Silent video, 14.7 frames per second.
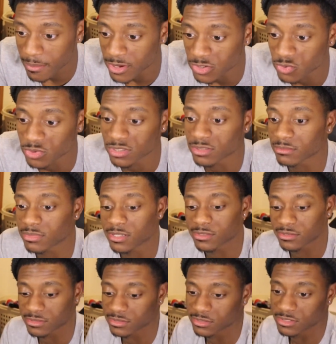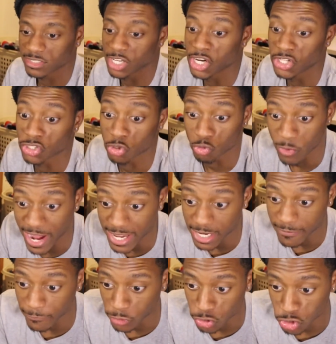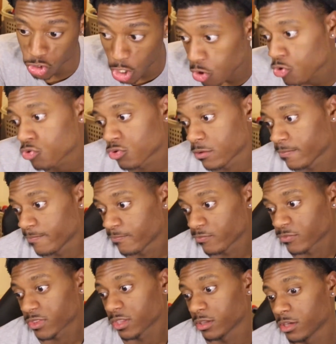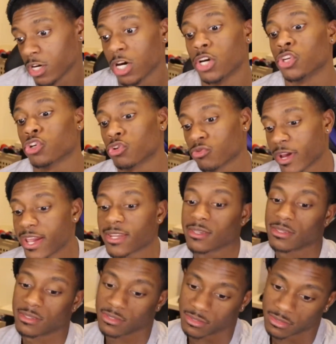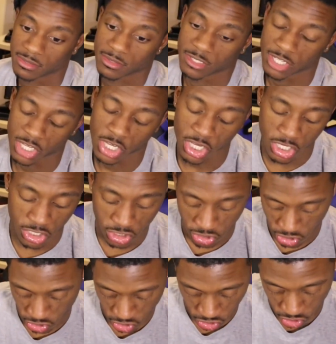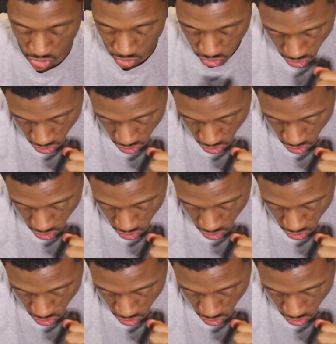messing with him, bro. Underrated for sure. Underrated. Underrated.